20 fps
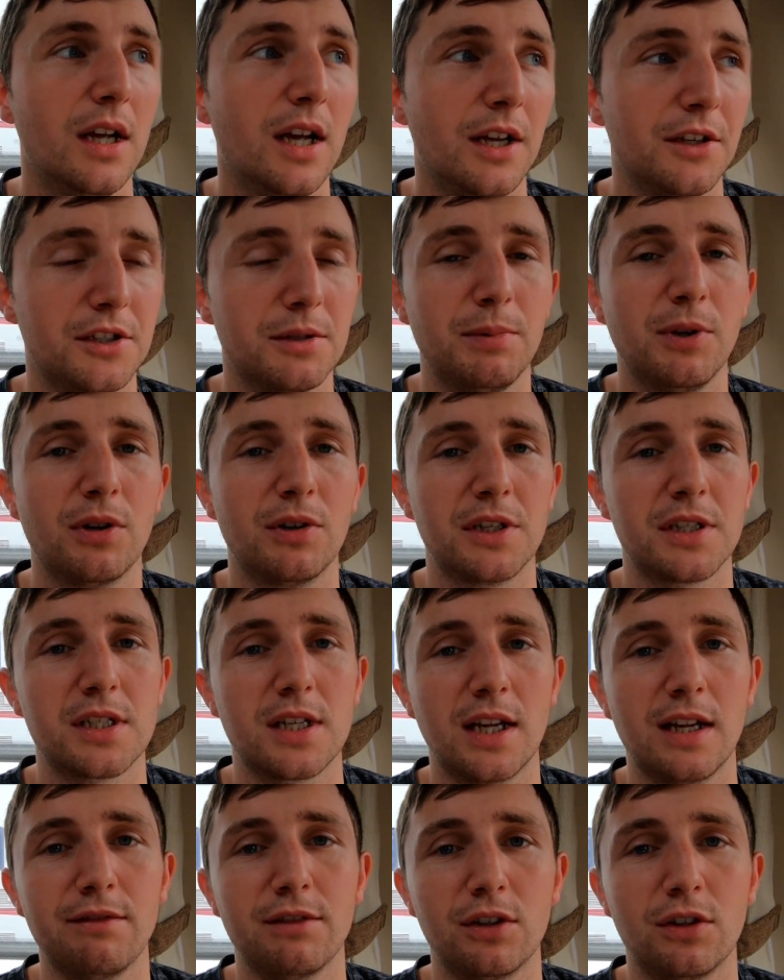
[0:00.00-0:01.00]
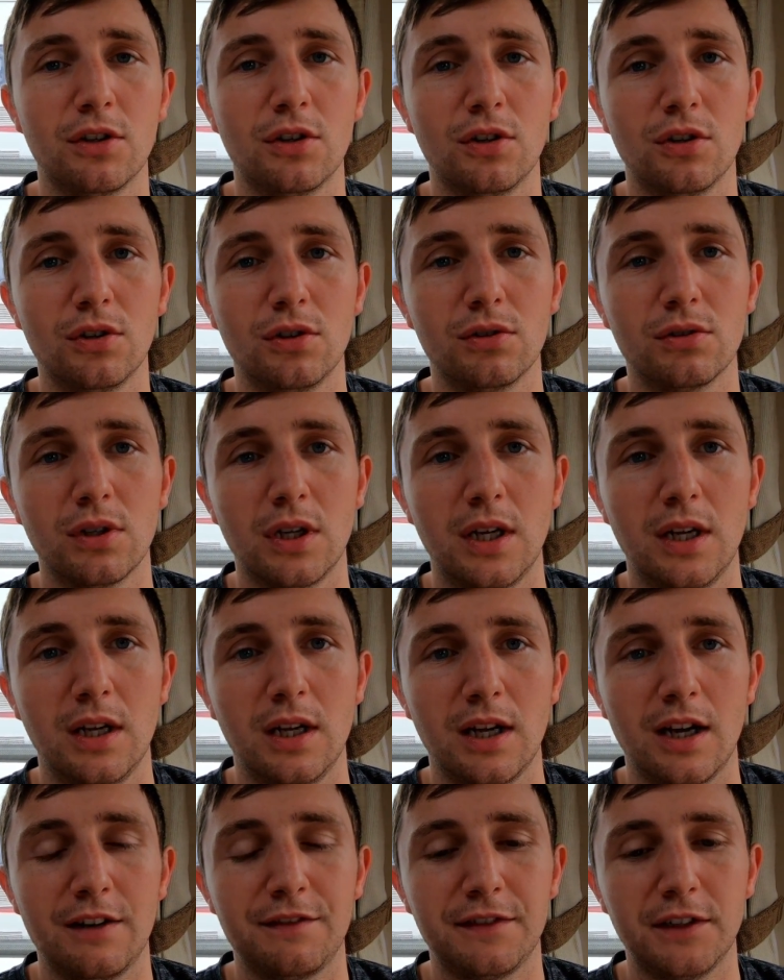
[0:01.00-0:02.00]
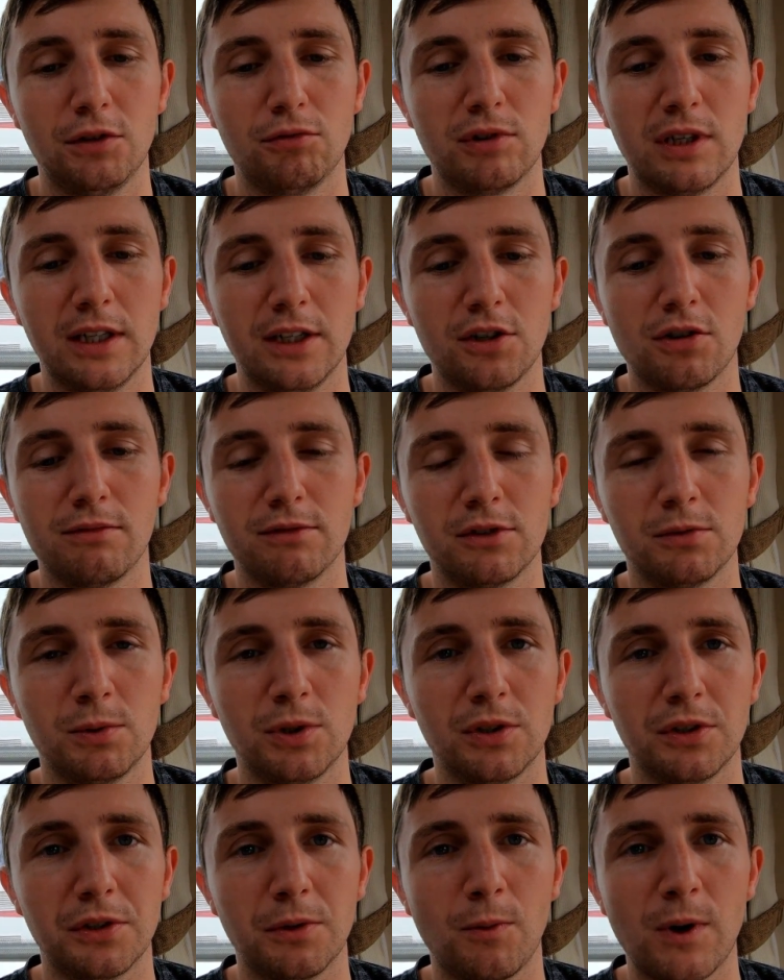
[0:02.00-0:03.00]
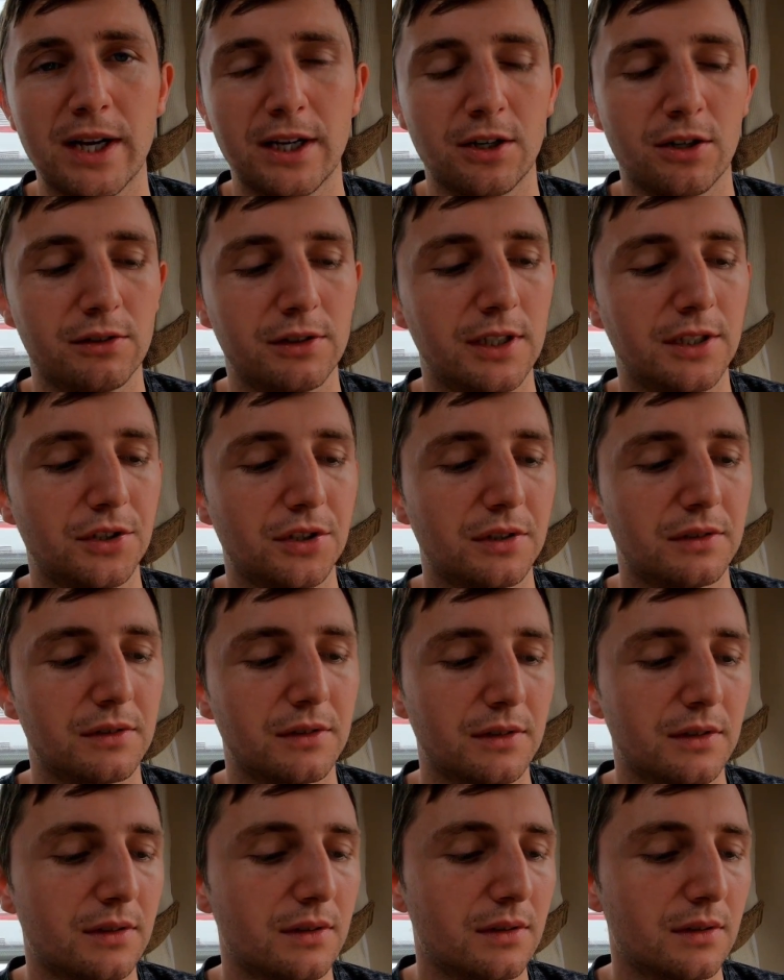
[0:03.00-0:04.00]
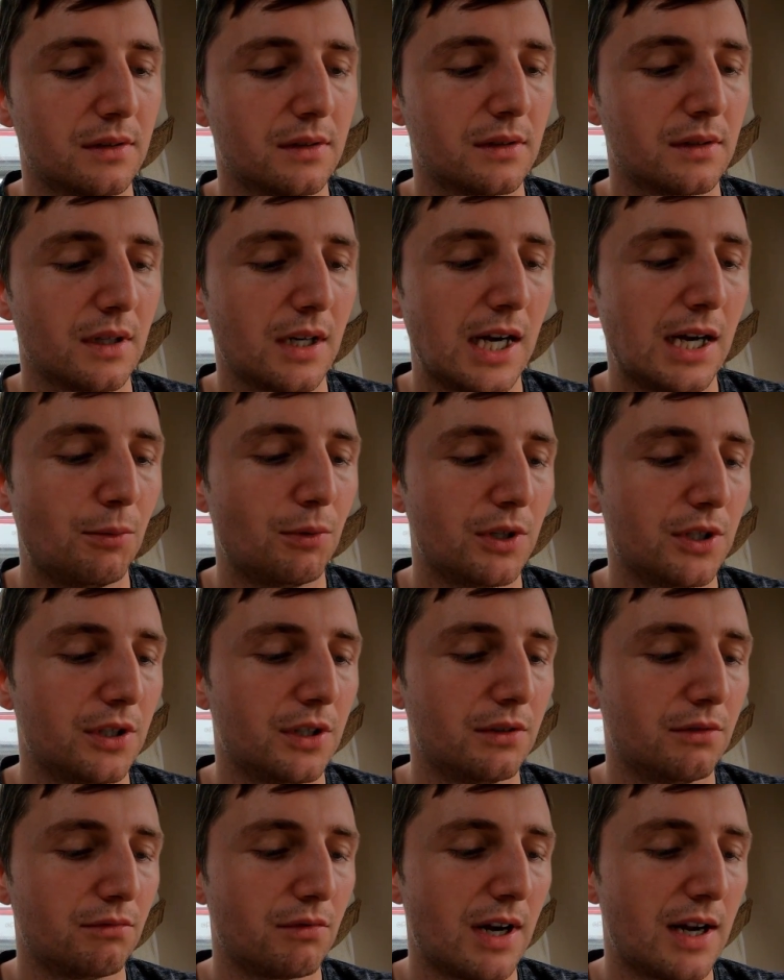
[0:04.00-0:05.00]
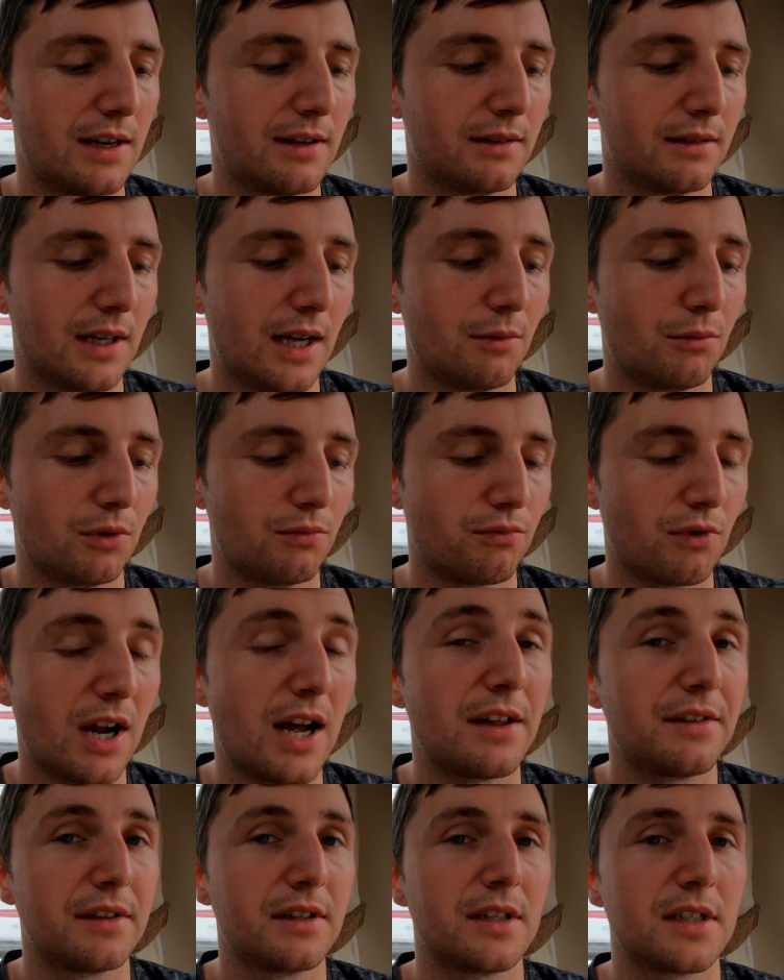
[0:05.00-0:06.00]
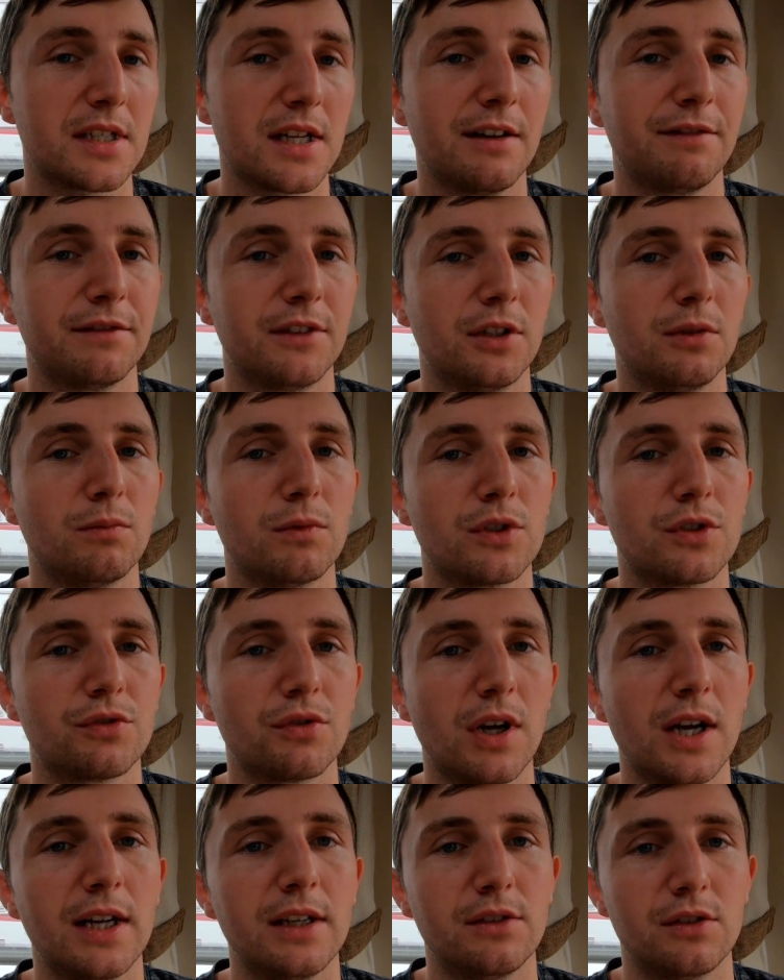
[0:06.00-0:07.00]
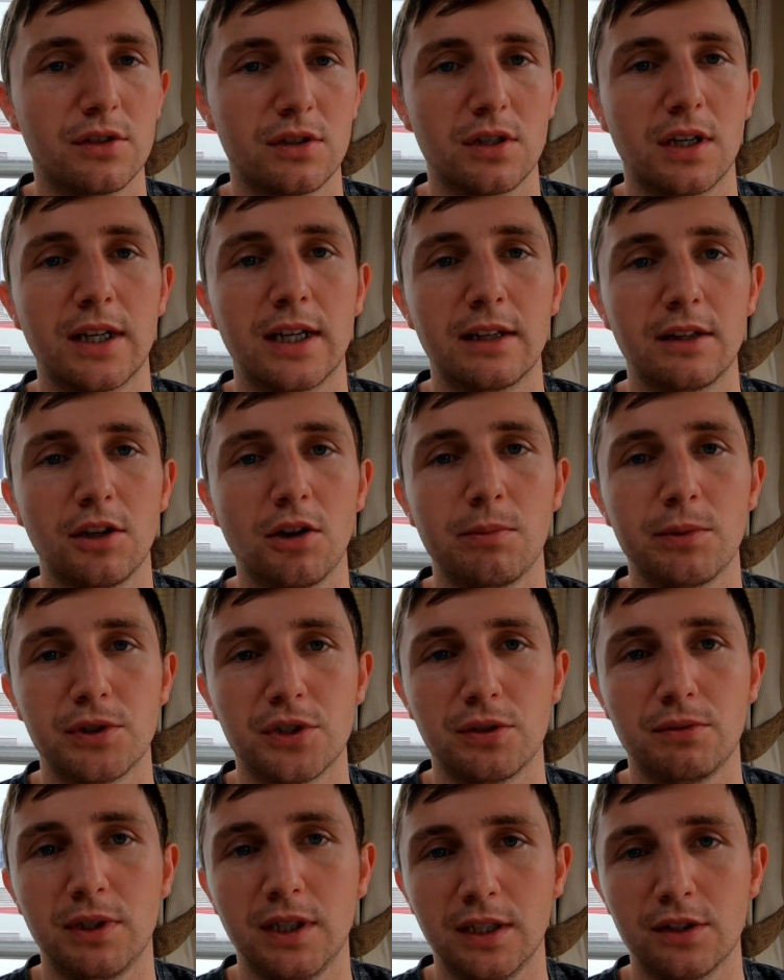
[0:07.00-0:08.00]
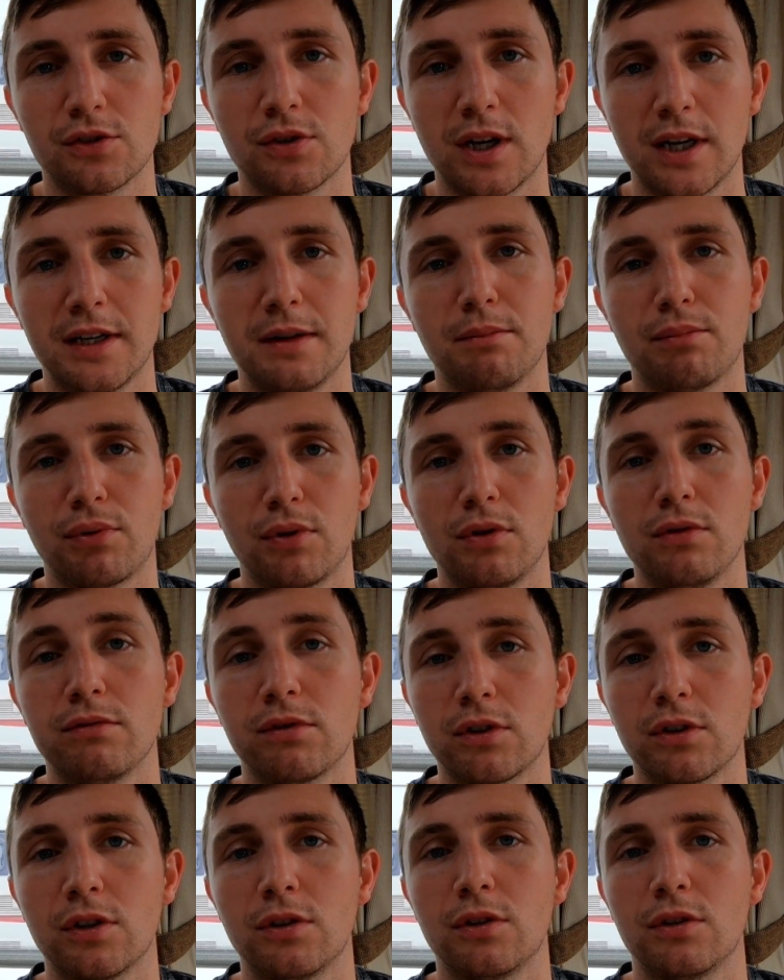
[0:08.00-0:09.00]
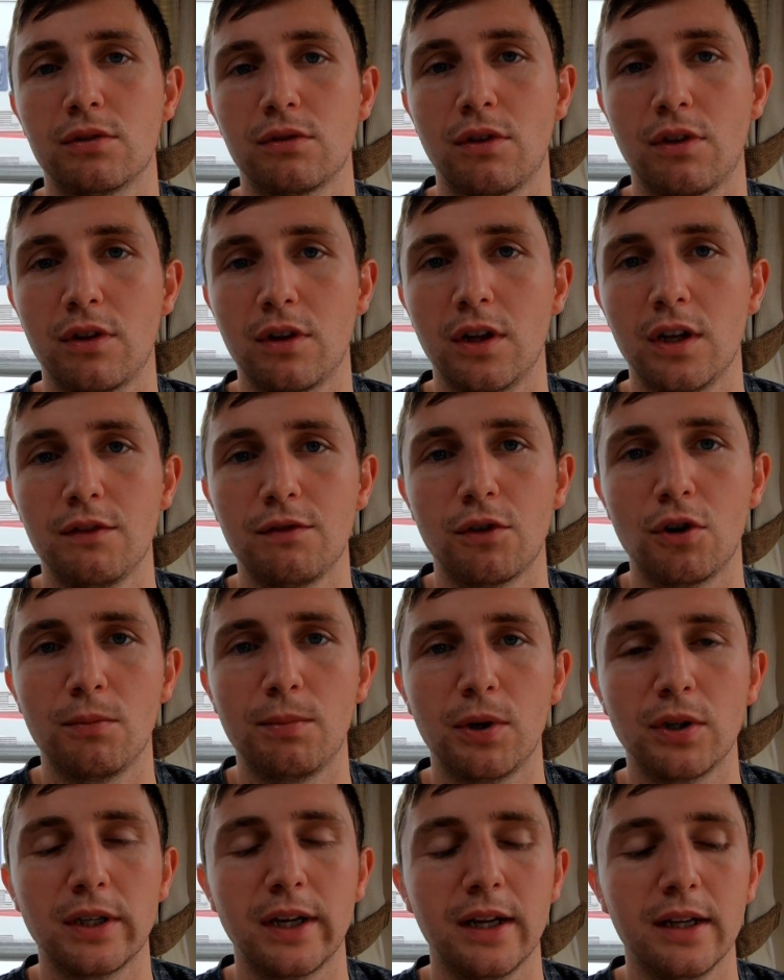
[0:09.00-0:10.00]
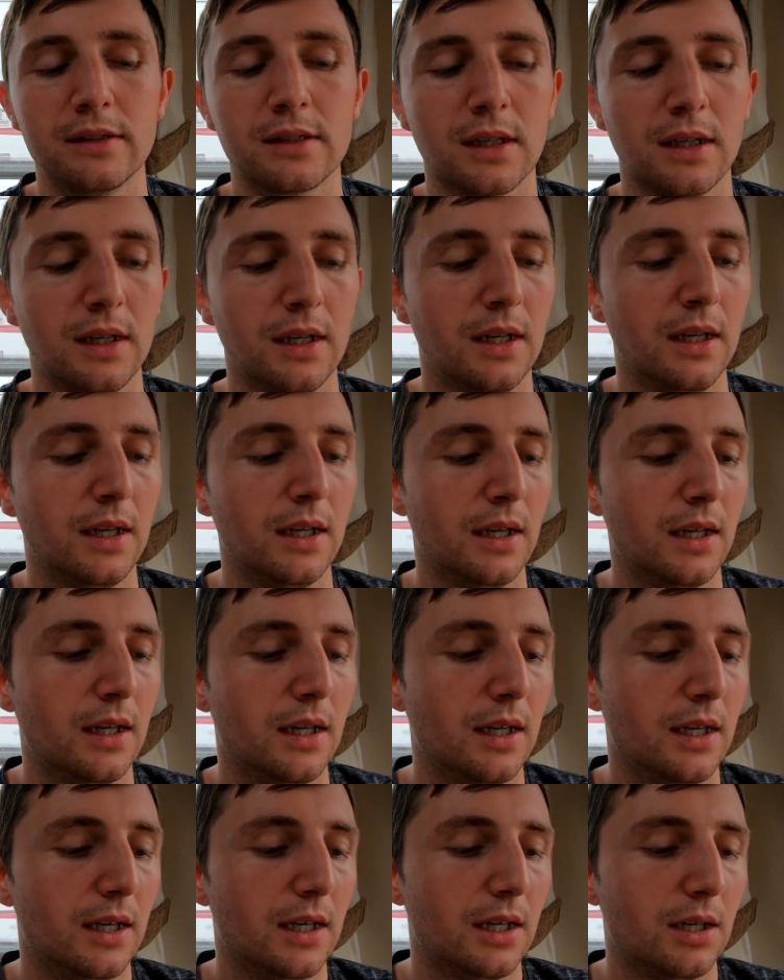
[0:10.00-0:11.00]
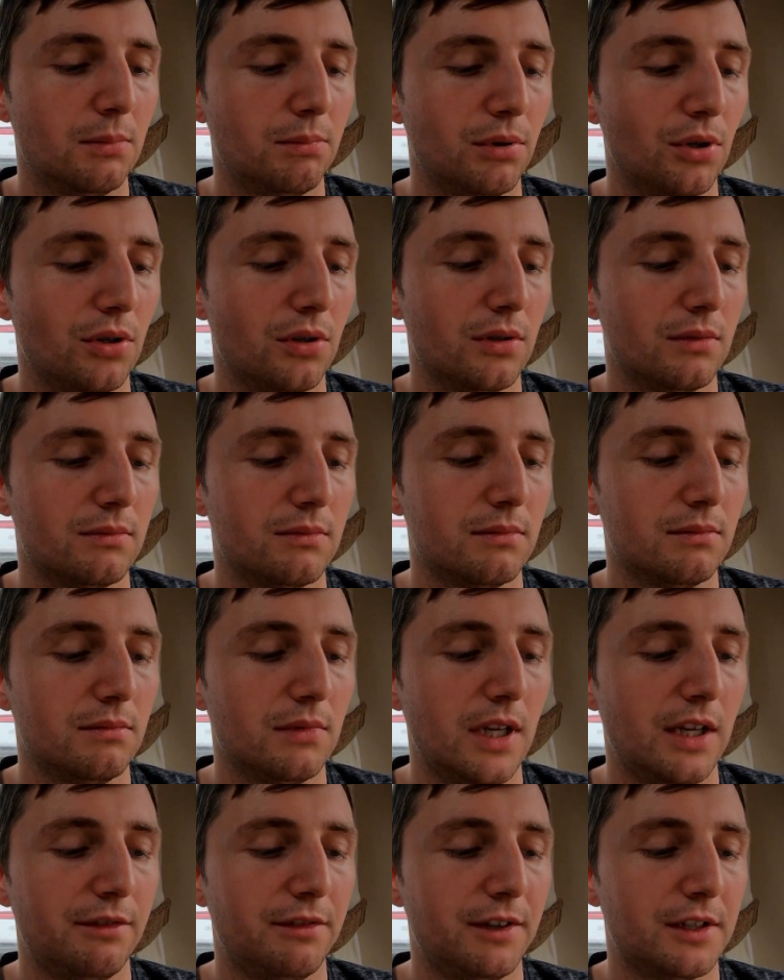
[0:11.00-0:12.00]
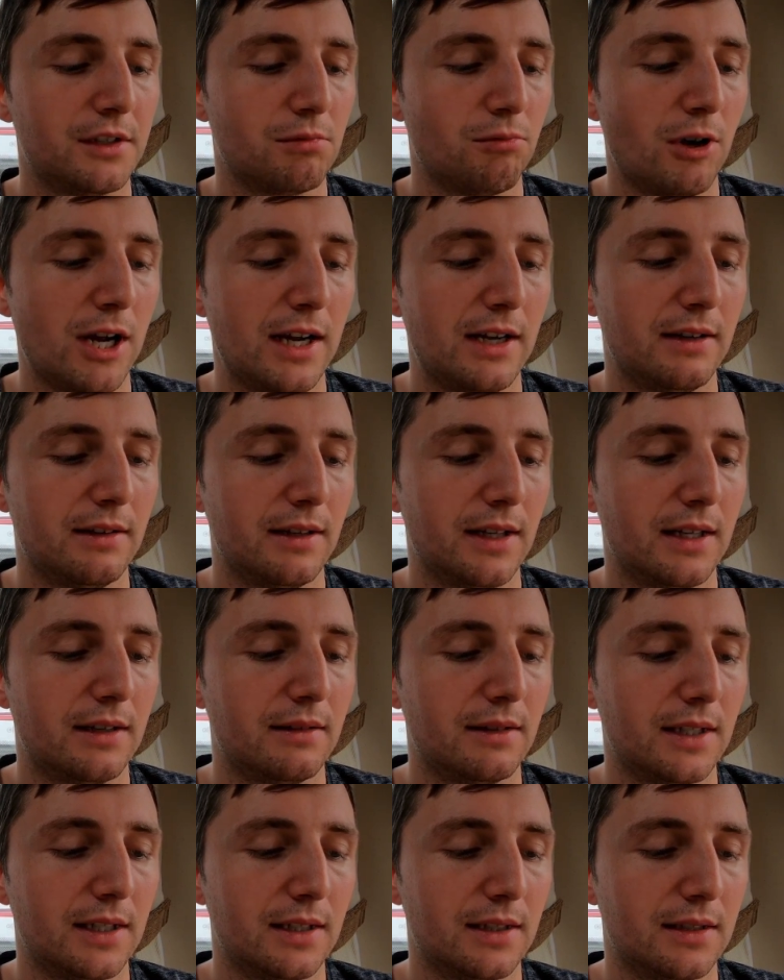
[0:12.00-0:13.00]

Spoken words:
And to be honest, even though I feel really comfortable in the wet conditions, I would rather this afternoon was dry, just so I get the opportunity to try and improve on the 34.8. But if it's wet, then